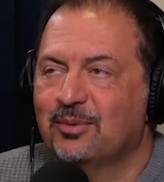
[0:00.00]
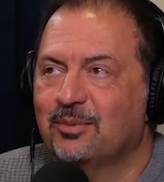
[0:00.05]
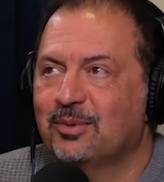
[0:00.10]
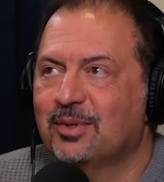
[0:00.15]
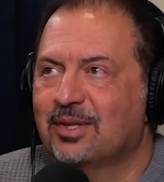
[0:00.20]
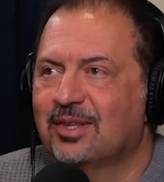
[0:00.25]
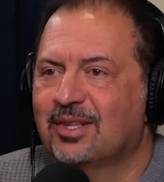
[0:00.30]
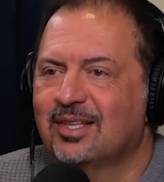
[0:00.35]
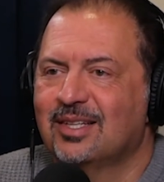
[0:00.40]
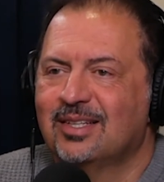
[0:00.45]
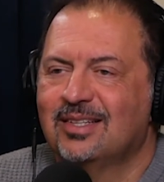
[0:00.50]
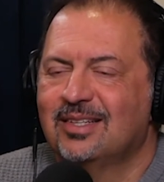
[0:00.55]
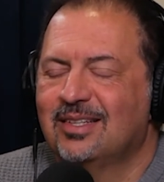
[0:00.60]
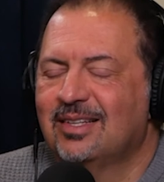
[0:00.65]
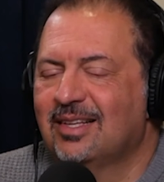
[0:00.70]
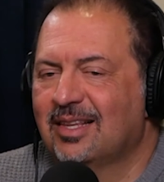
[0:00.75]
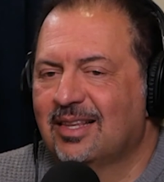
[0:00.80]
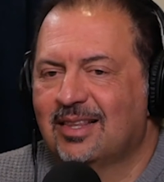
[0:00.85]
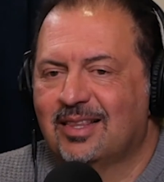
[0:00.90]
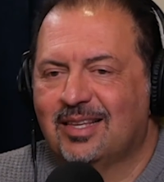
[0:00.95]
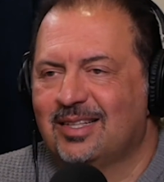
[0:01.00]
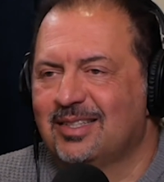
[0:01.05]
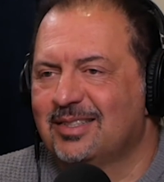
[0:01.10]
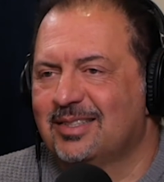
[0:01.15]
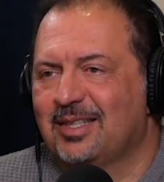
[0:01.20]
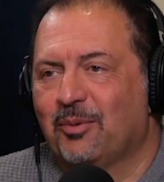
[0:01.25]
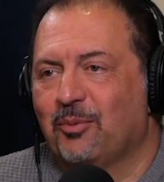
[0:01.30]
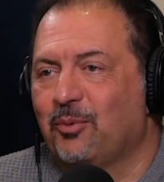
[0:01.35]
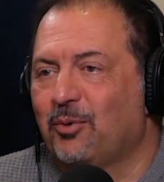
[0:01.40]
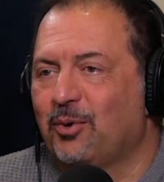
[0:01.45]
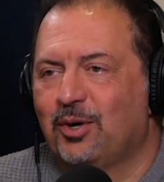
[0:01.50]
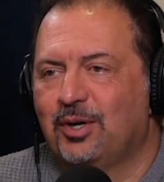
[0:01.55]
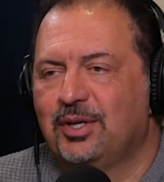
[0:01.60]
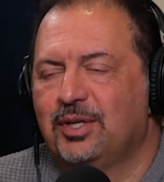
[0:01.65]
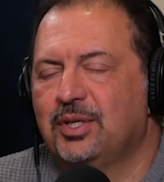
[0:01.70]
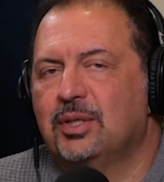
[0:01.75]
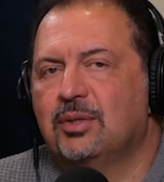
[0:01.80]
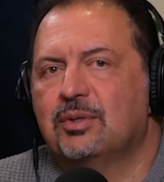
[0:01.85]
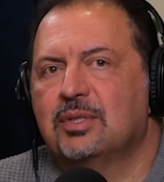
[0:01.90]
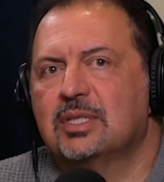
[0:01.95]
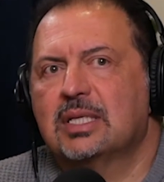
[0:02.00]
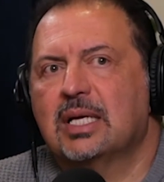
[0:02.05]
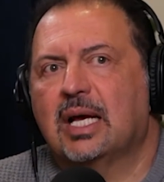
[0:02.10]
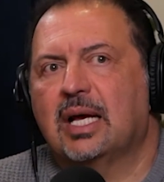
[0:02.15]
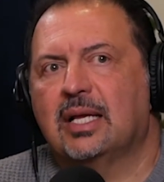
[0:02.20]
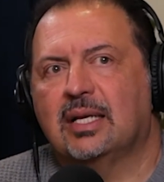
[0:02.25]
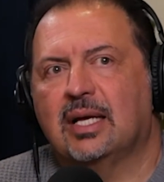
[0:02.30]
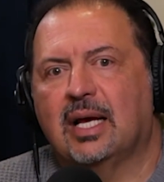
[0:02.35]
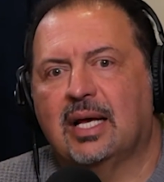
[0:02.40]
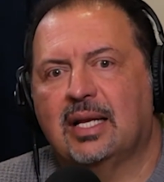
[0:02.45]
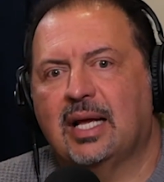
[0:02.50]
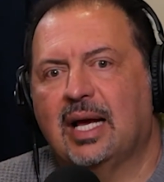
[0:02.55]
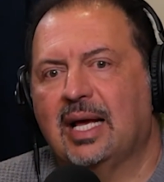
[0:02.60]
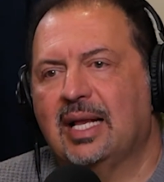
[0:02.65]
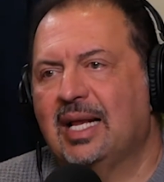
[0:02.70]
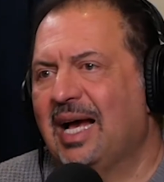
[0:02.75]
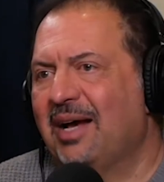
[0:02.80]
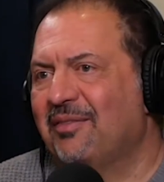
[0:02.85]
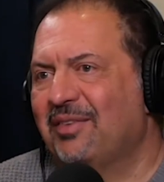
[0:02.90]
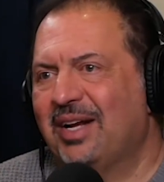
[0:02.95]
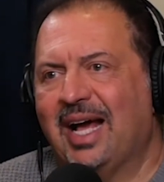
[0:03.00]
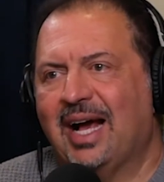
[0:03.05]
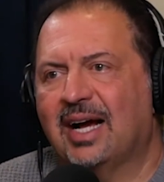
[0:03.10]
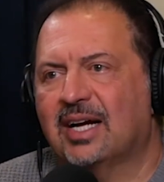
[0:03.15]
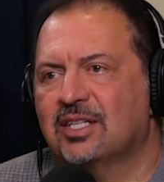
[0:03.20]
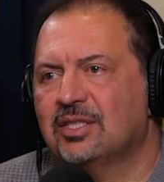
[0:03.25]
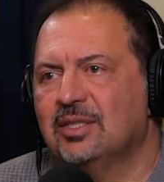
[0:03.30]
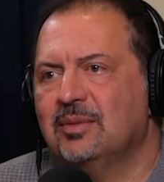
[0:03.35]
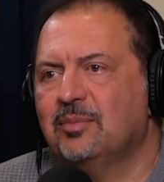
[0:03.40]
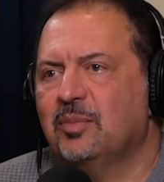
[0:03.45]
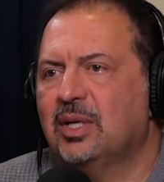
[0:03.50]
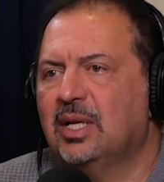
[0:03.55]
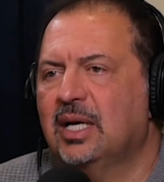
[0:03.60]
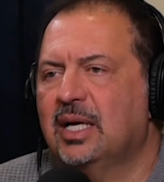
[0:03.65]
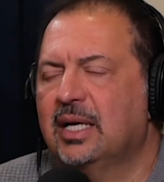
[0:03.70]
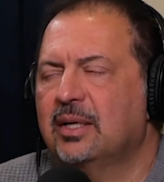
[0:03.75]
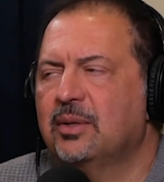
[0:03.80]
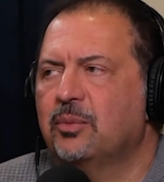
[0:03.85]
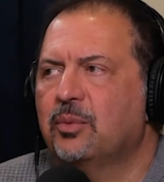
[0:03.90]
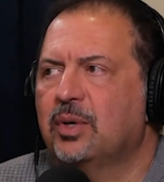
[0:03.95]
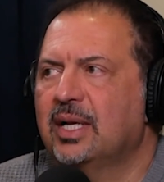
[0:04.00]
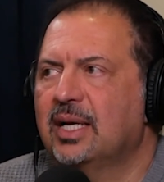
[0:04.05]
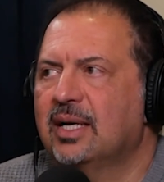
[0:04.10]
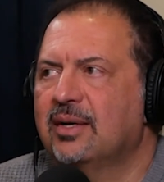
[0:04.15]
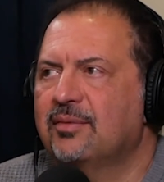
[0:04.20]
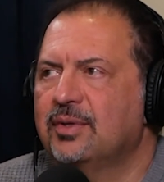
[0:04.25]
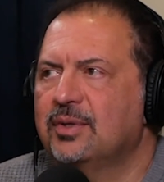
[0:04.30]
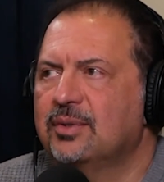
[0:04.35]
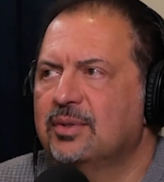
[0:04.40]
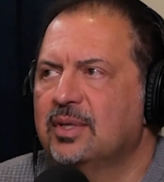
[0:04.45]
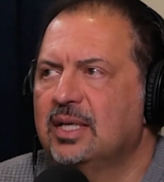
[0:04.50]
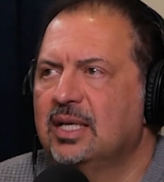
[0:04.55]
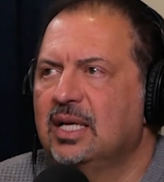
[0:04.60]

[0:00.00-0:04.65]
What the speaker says: with things that warn you and have an action plan and what have you.